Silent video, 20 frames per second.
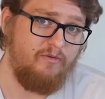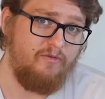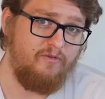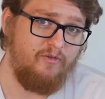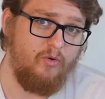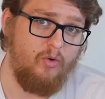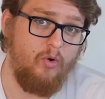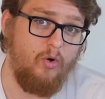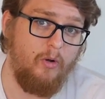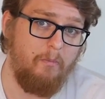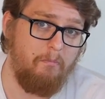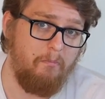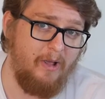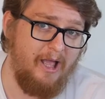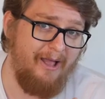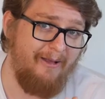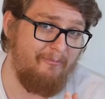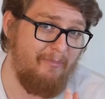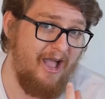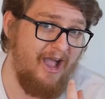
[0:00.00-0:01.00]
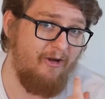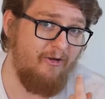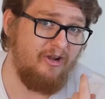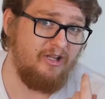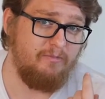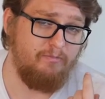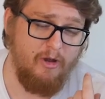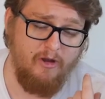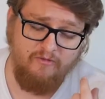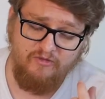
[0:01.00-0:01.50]
for
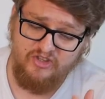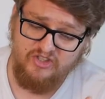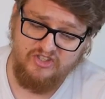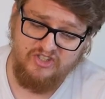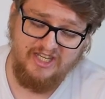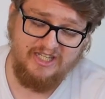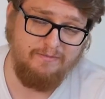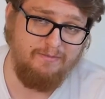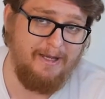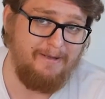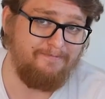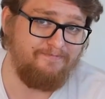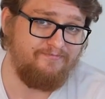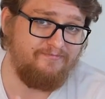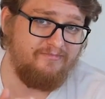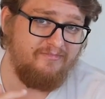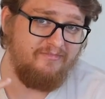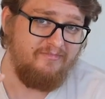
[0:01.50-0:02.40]
powering both the 6-pin